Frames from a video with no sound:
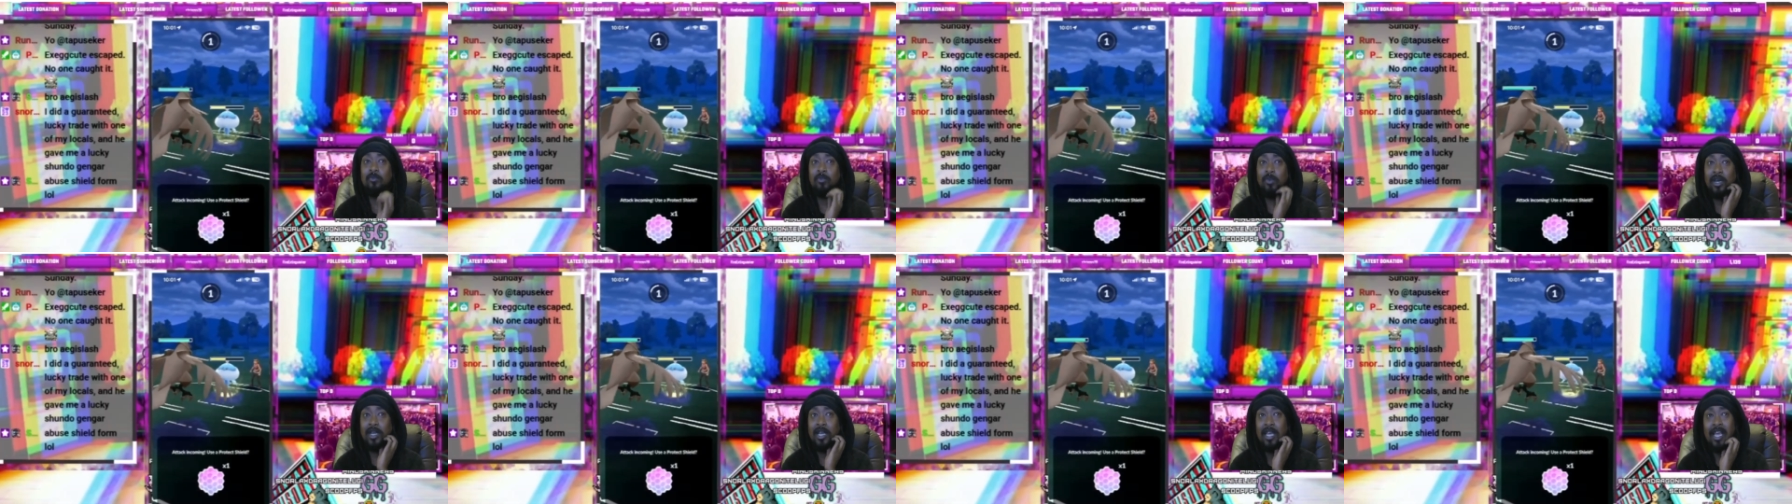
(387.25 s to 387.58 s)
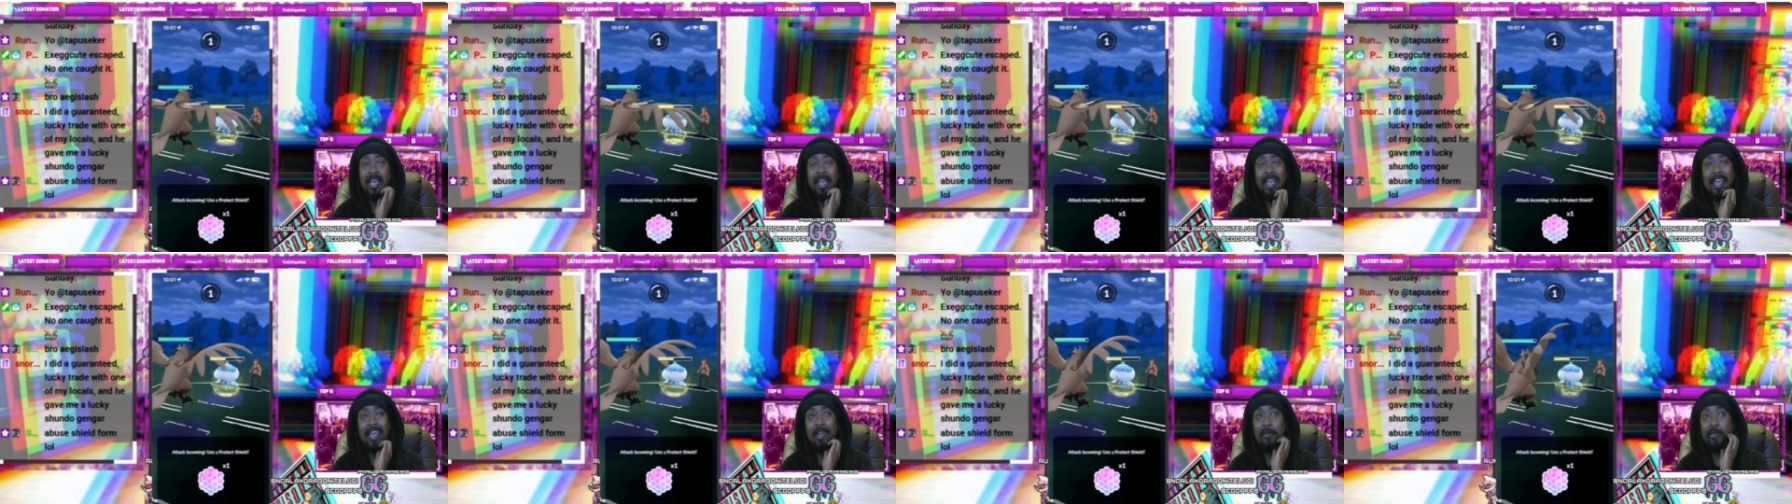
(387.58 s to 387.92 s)
but
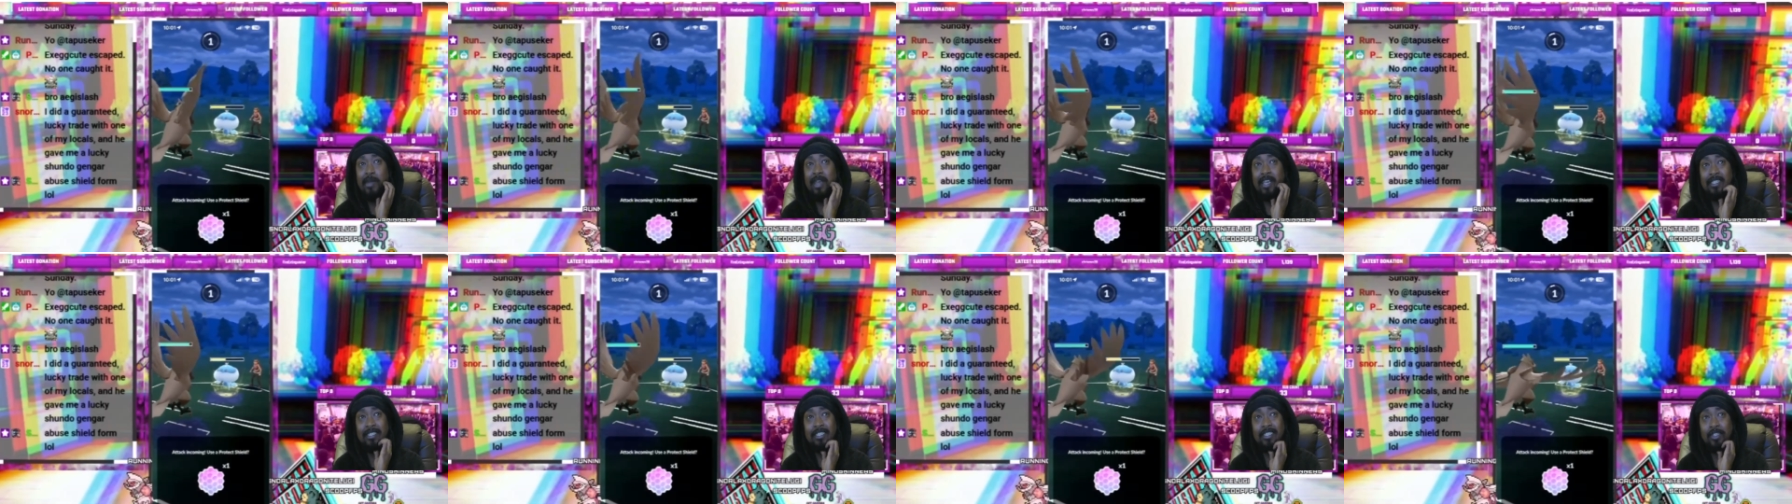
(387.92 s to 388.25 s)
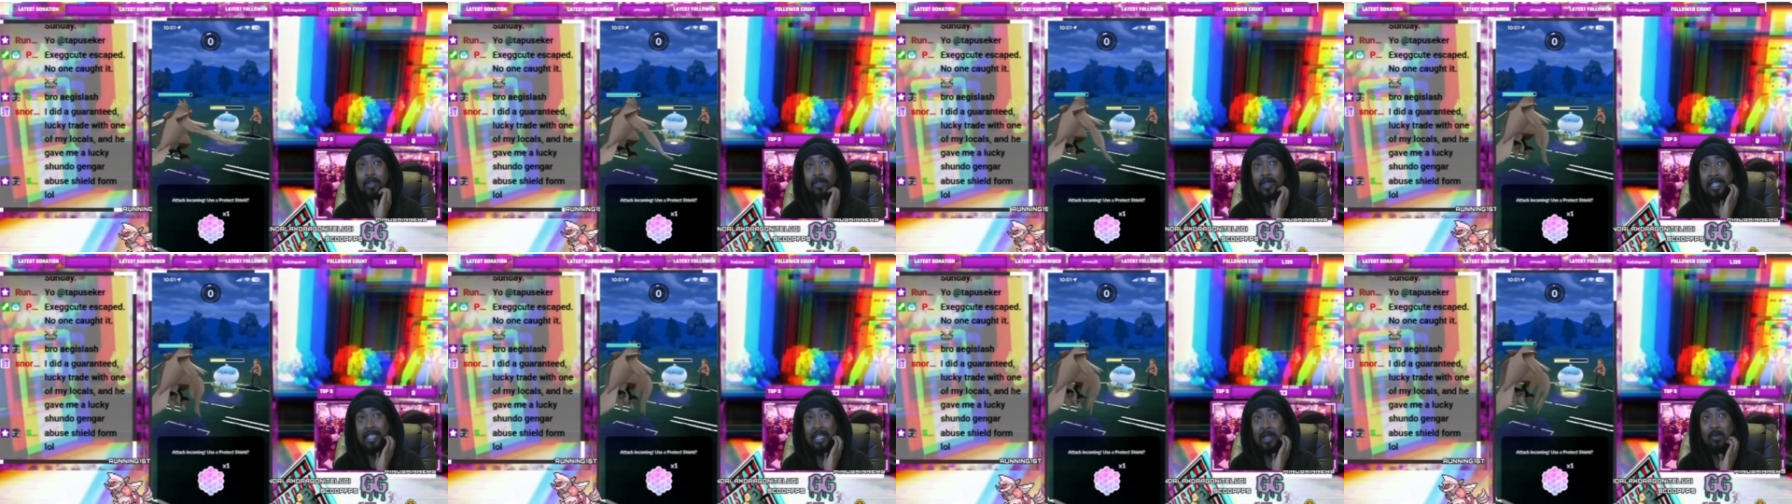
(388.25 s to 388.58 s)
it makes it so
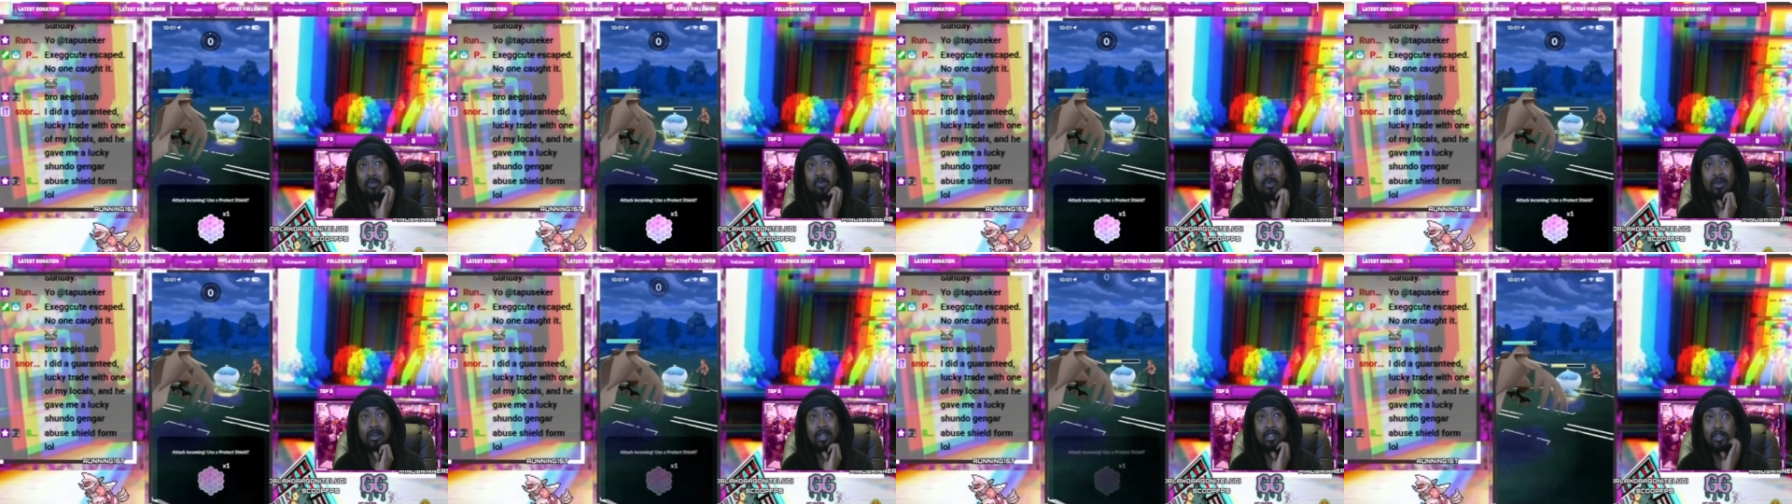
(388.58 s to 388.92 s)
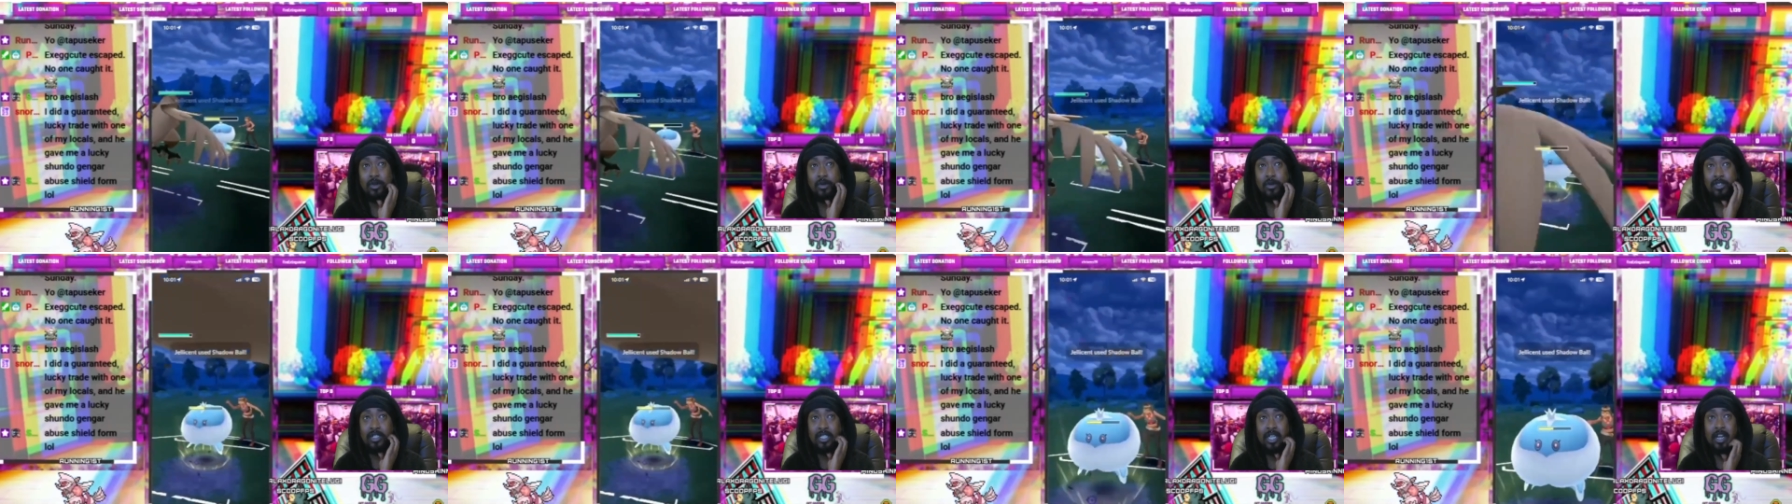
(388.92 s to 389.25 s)
that they want to
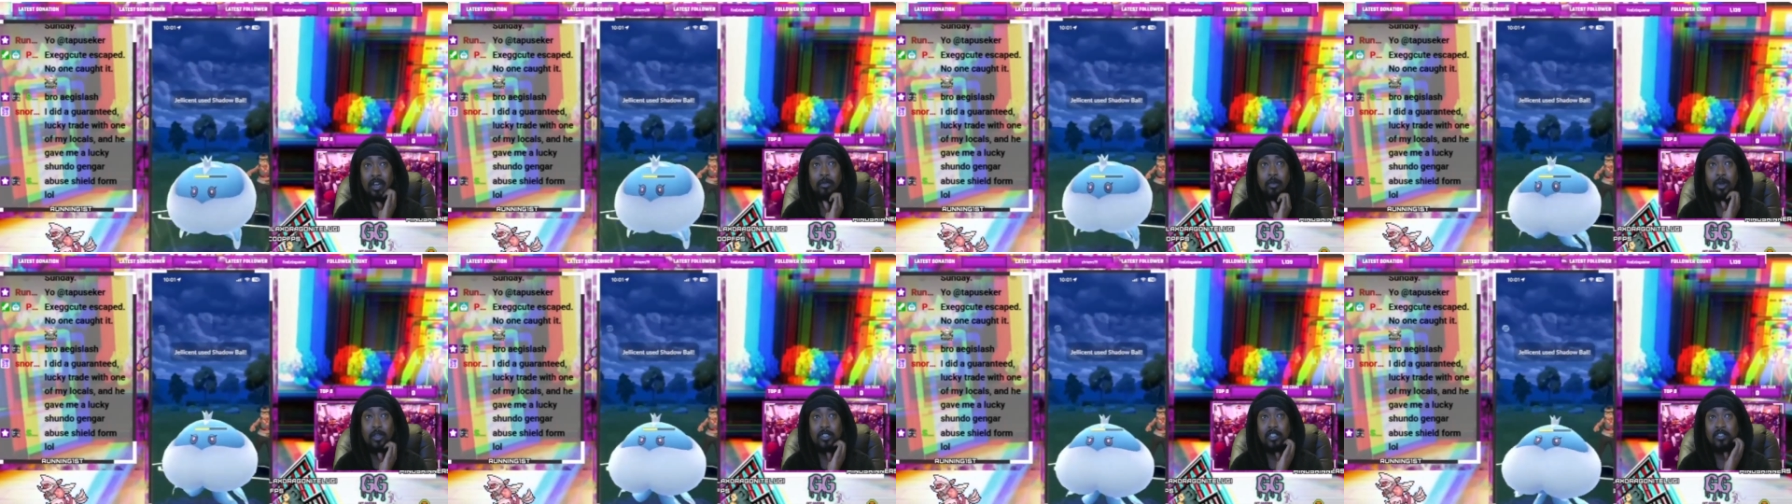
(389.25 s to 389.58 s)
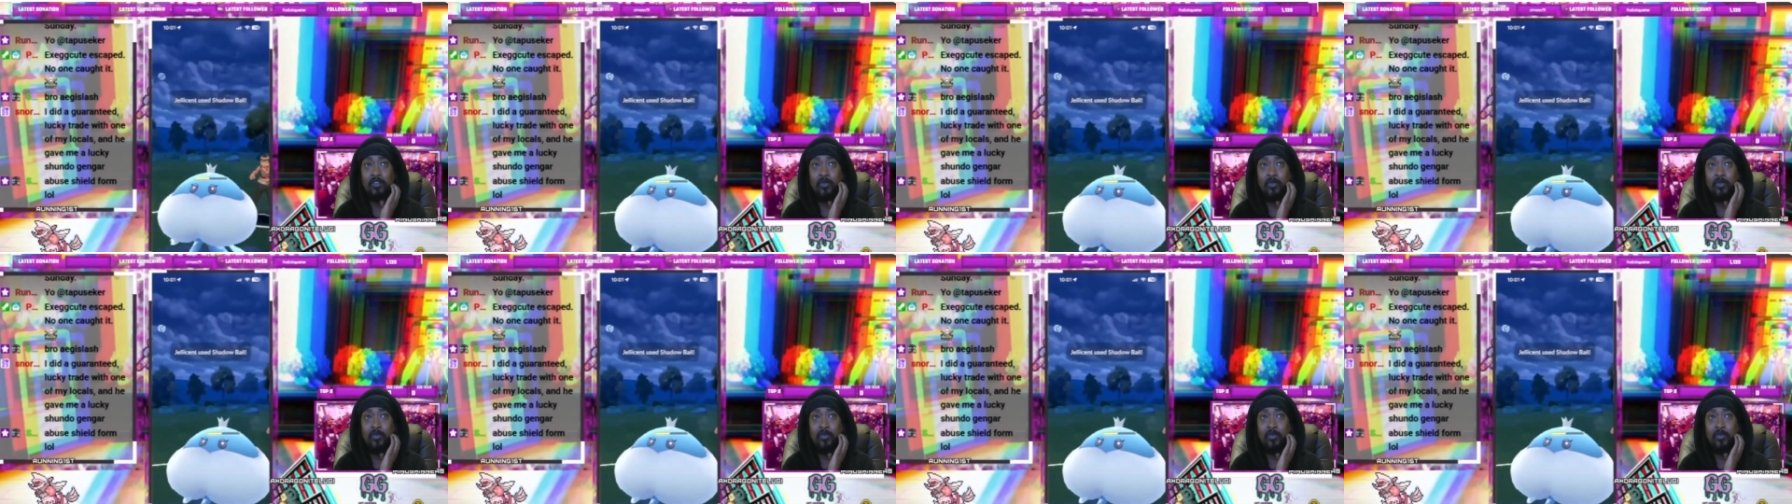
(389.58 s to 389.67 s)
throw Shadow Balls.